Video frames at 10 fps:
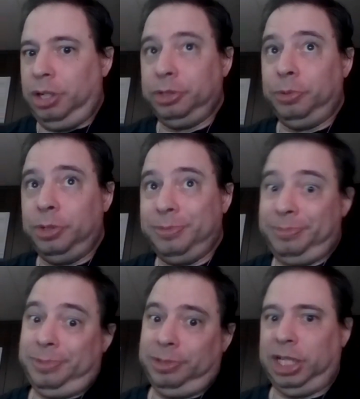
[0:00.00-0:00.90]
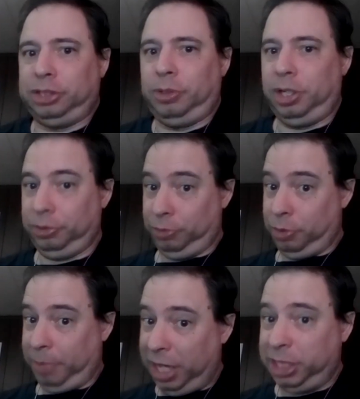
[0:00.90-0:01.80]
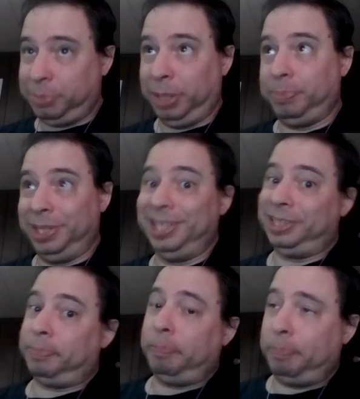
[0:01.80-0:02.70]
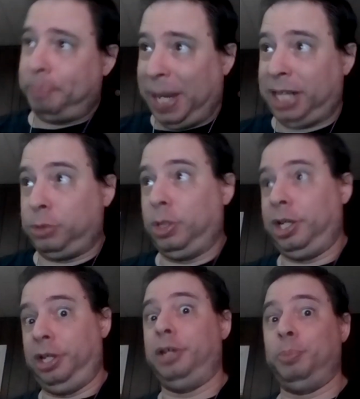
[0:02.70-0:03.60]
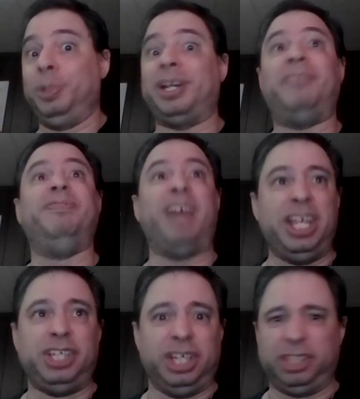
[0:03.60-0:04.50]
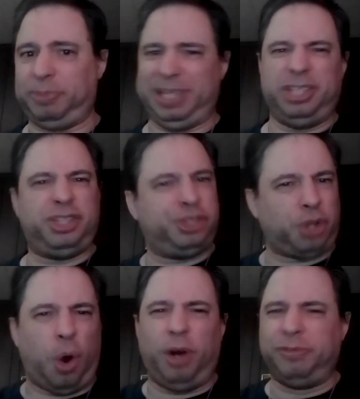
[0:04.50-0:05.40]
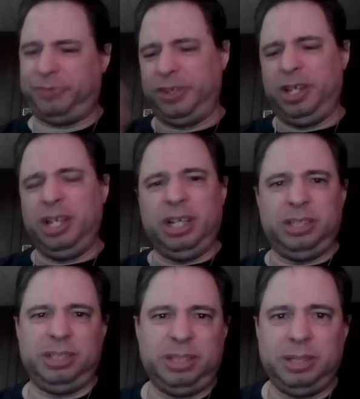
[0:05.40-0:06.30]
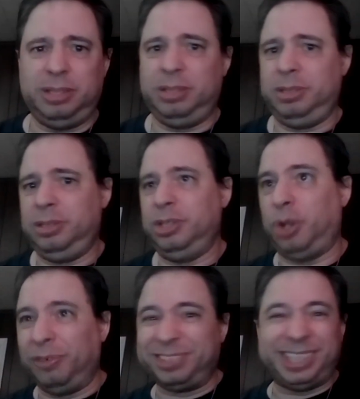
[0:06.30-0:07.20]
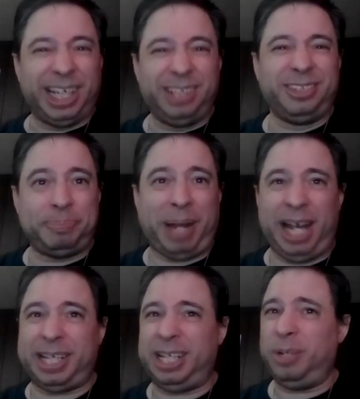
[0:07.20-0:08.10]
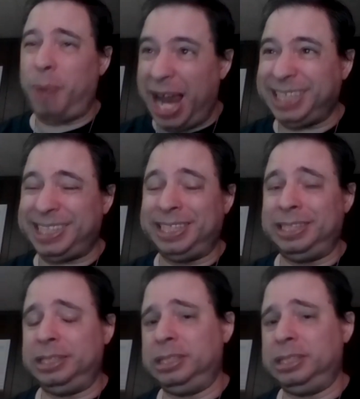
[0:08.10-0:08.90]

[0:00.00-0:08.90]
under well, not so under new management, but it's back and with a vengeance, I mean, Dolph? Dolph Ziggler's back? What?